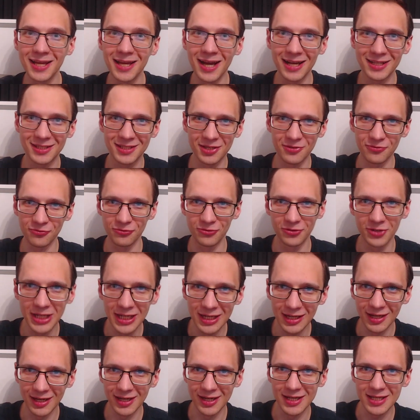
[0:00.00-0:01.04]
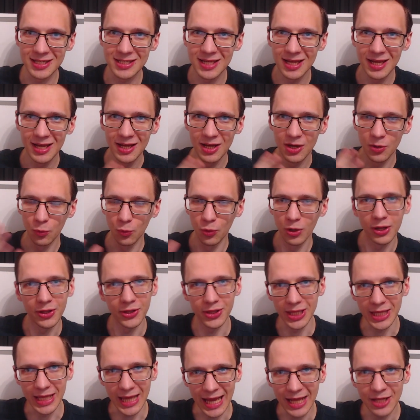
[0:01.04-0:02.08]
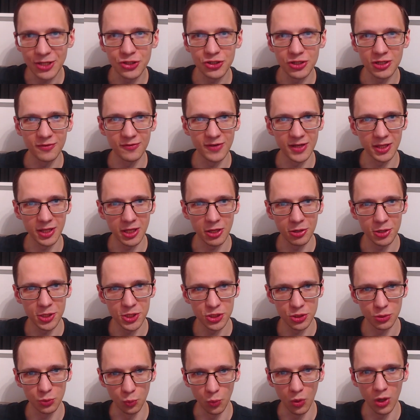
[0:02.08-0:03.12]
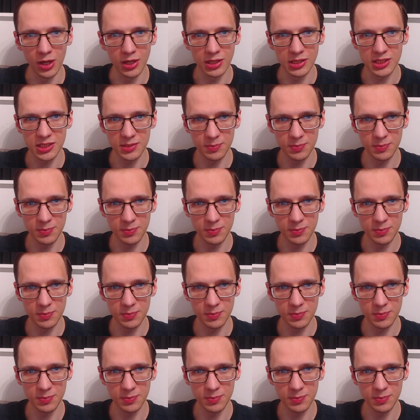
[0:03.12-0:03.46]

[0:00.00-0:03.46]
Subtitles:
I didn't realize what the engine evaluation was,